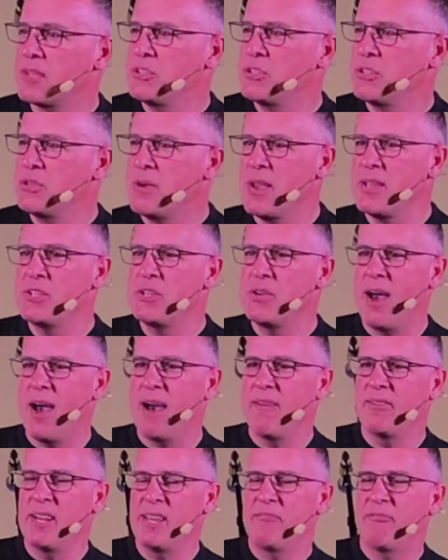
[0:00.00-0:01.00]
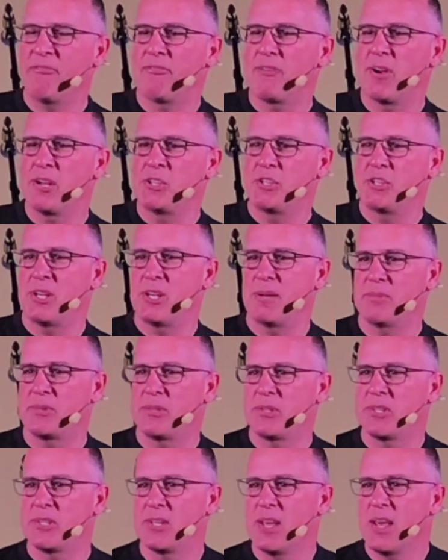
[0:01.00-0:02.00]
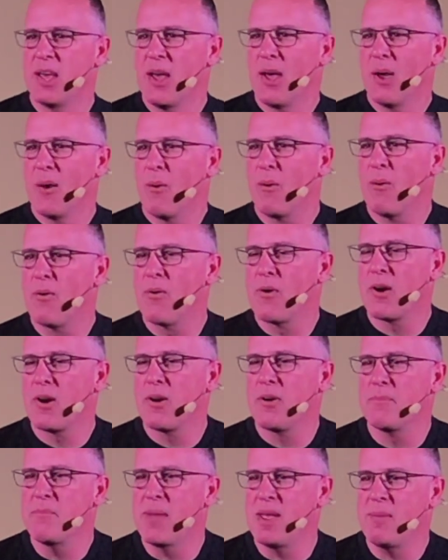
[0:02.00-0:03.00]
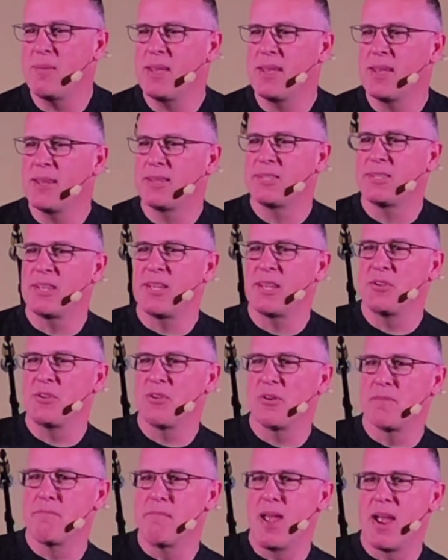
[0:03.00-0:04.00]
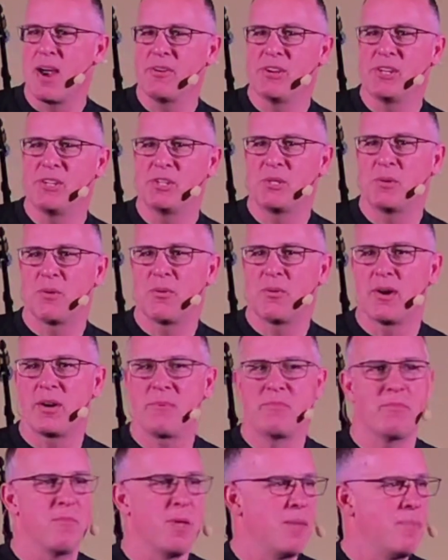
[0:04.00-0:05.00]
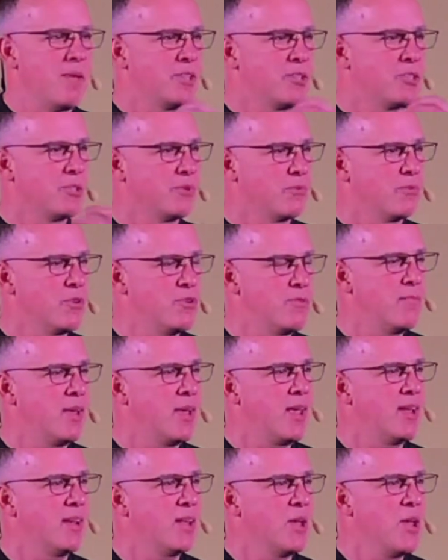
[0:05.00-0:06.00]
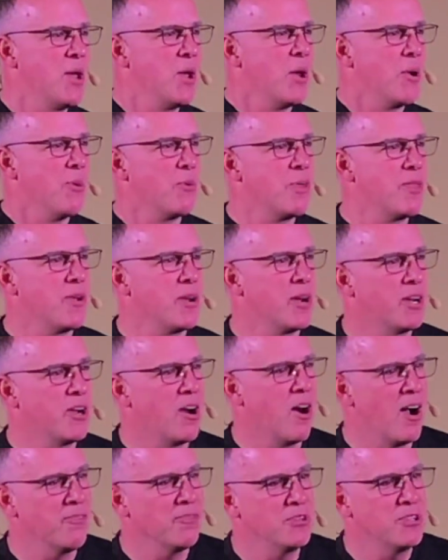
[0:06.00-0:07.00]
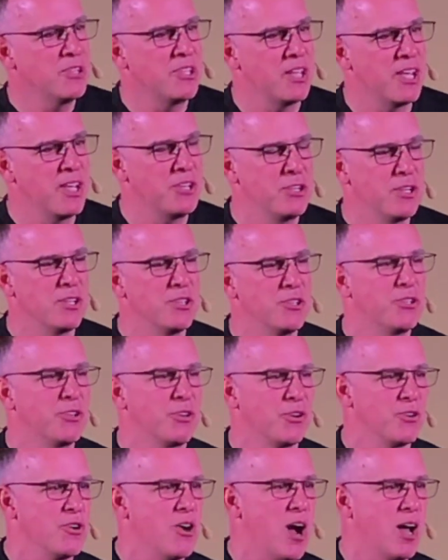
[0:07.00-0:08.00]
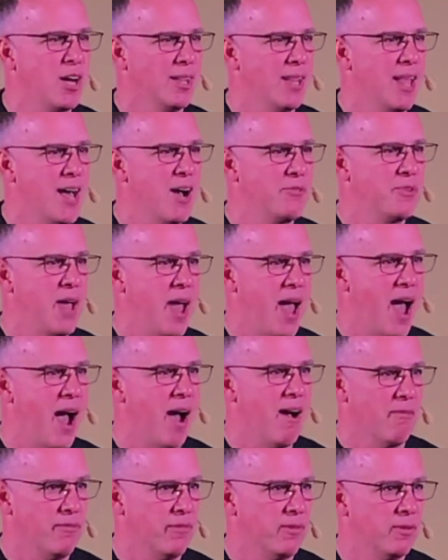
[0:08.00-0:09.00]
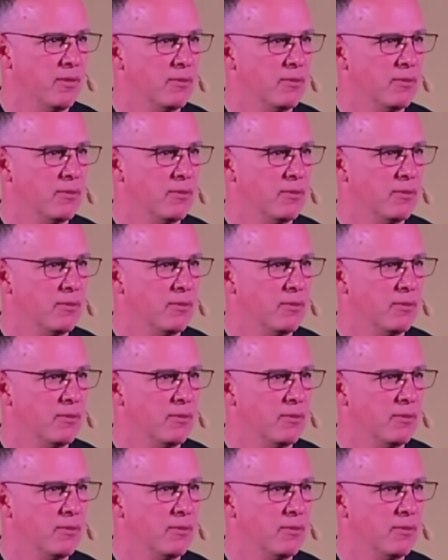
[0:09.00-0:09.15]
Do you have any friendships, or maybe it's in your marriage, or maybe it's a roommate, where there are conversations you're not allowed to have?